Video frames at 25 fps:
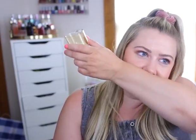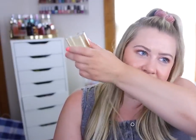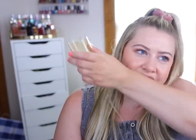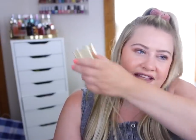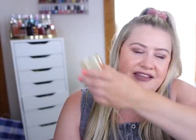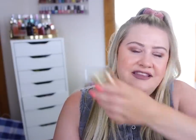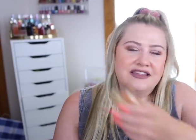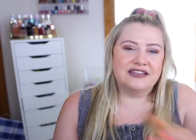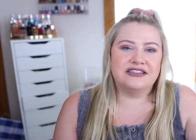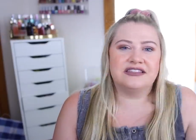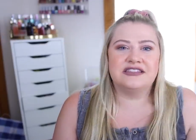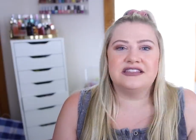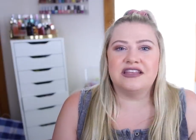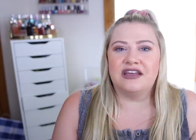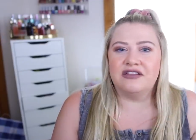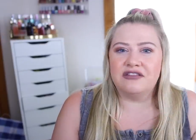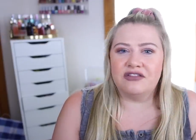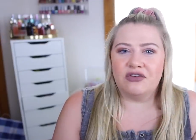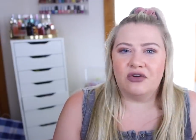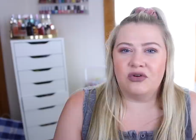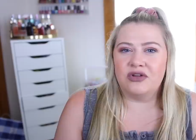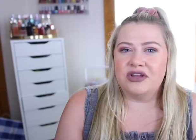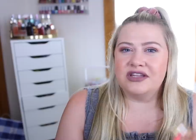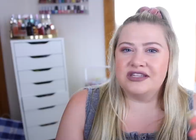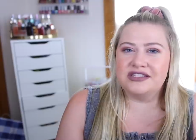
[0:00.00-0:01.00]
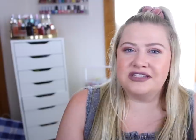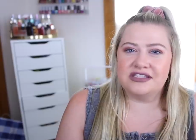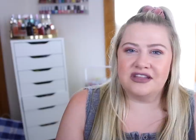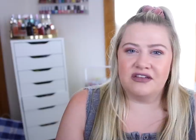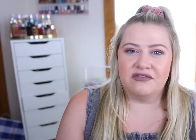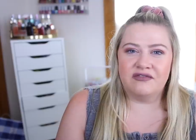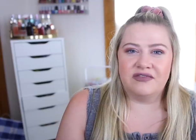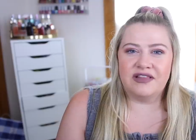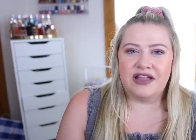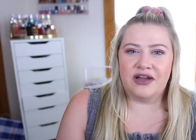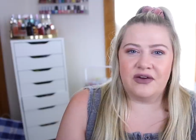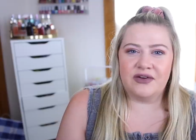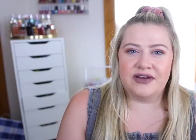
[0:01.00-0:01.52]
like the sun golden
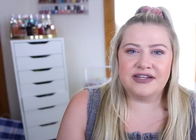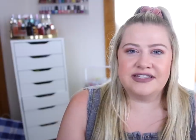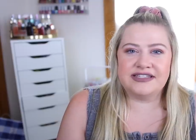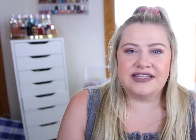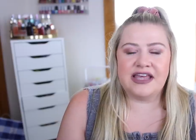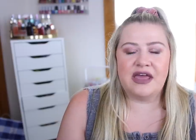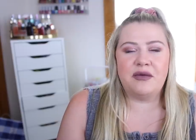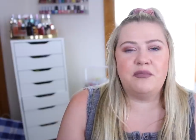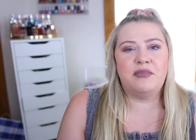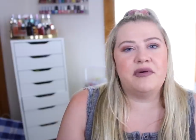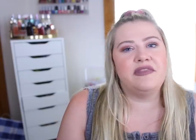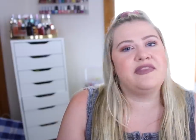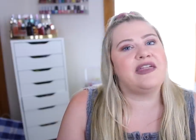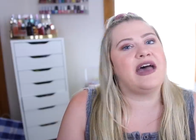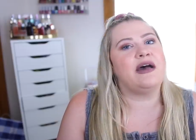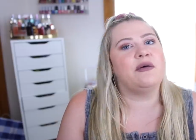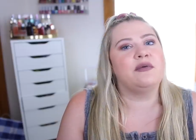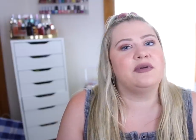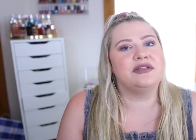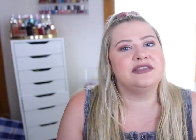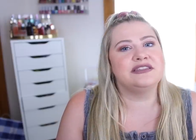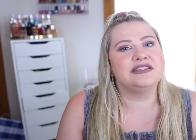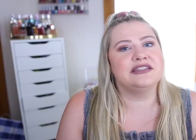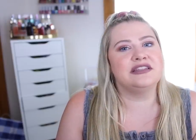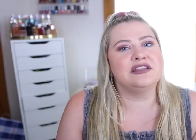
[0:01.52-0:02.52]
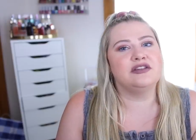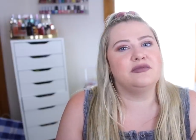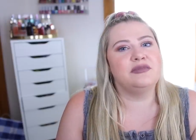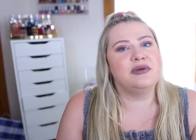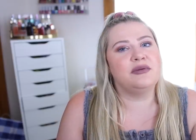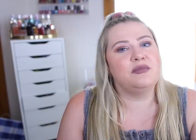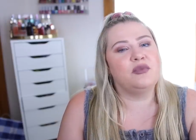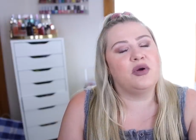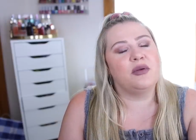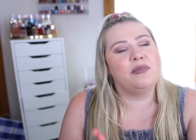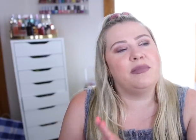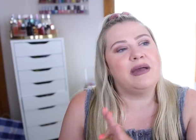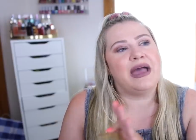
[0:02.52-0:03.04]
sunflower scent, but that one's a little bit
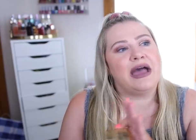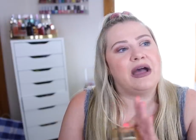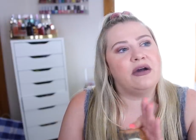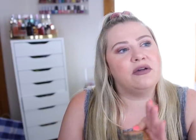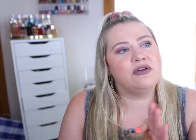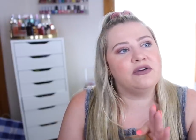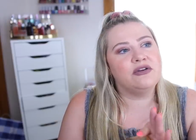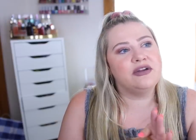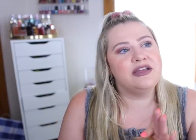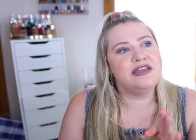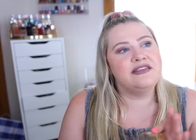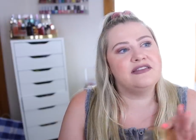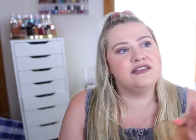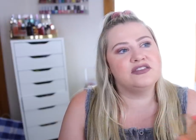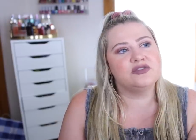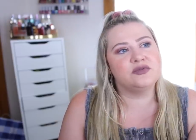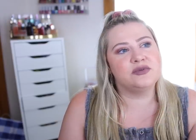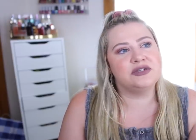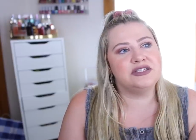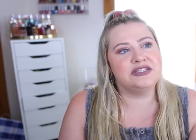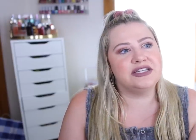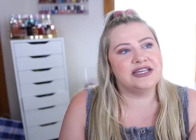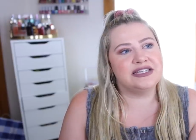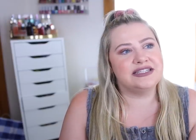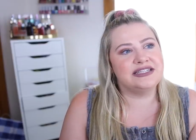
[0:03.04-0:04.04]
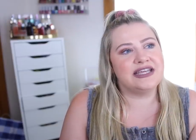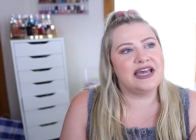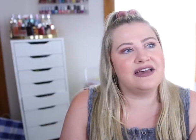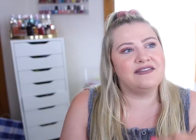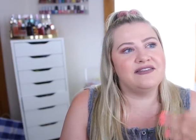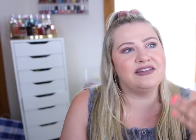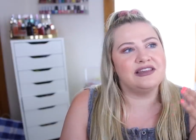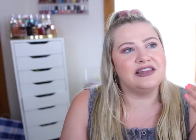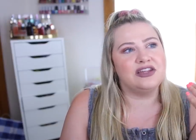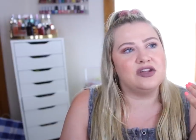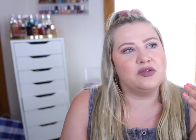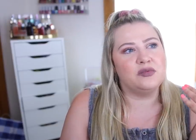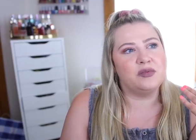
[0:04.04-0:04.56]
more powdery. This one does have
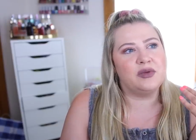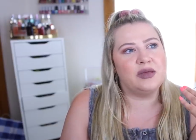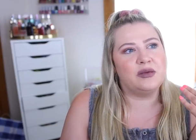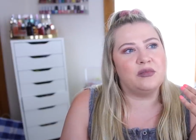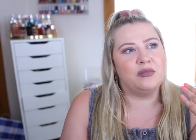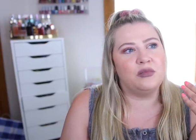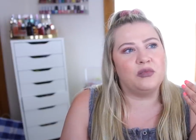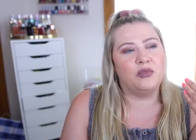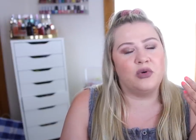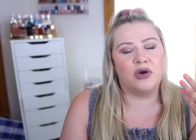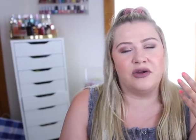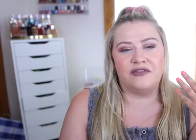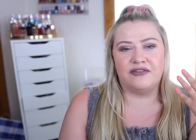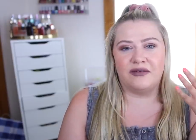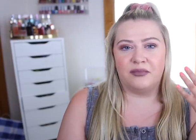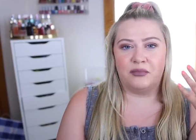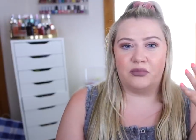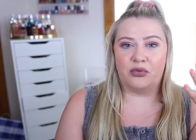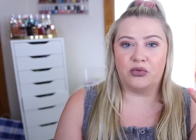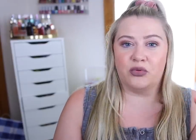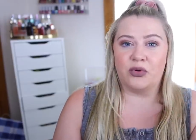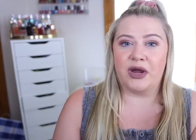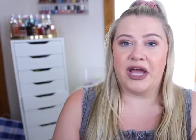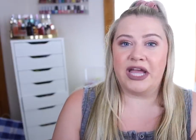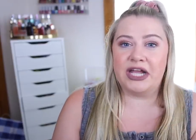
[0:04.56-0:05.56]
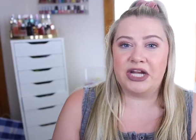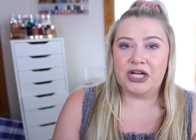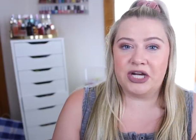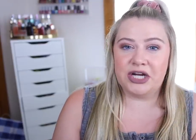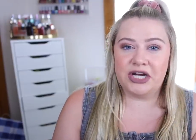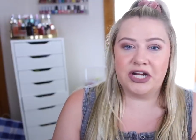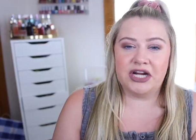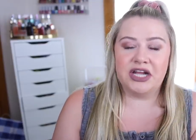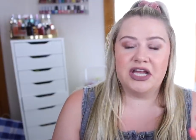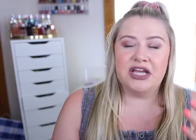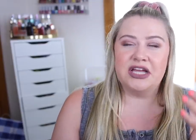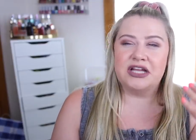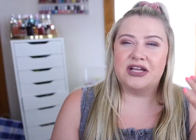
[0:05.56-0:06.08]
a little bit more of a
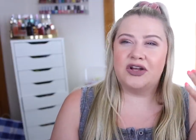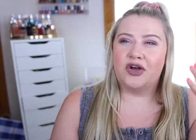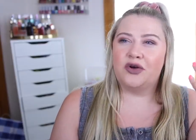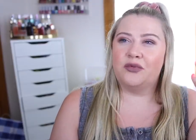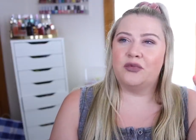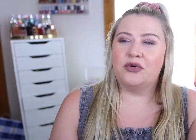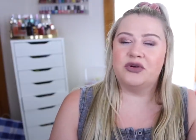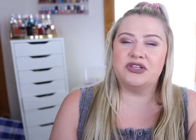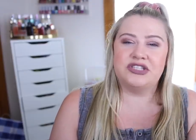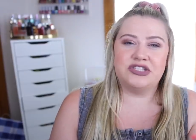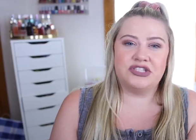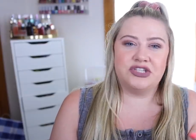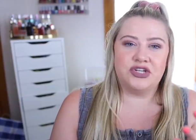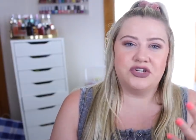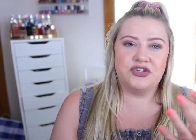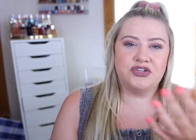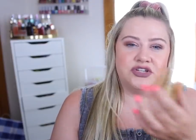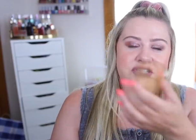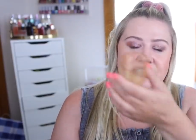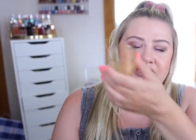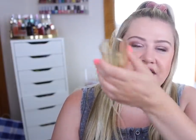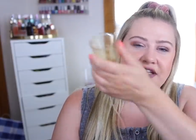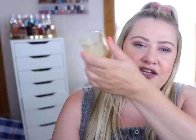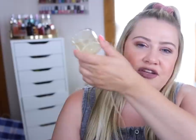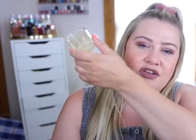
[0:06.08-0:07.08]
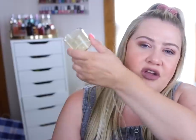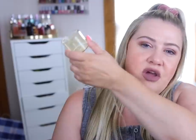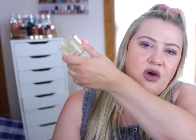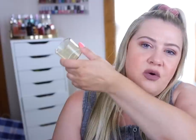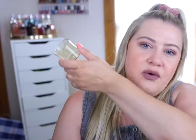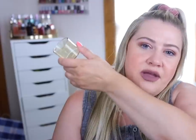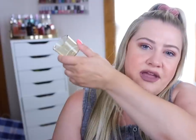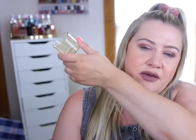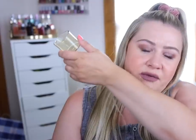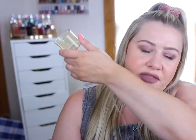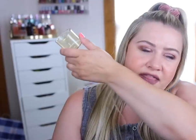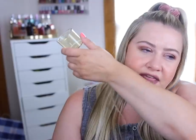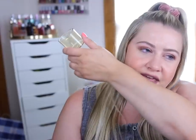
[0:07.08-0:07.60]
brighter, almost citrusy
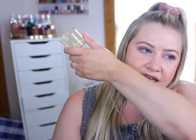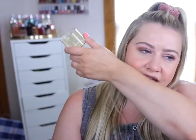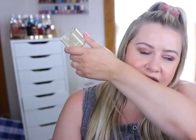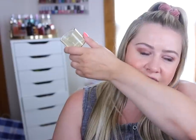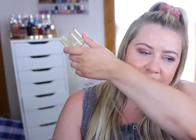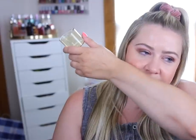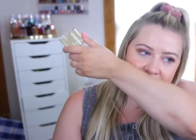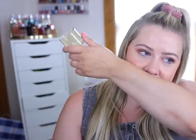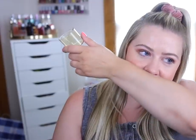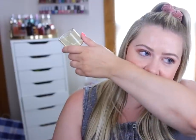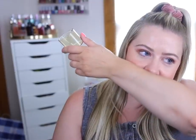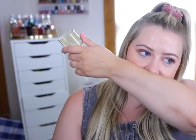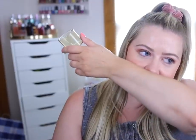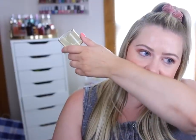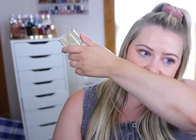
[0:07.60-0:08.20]
note with it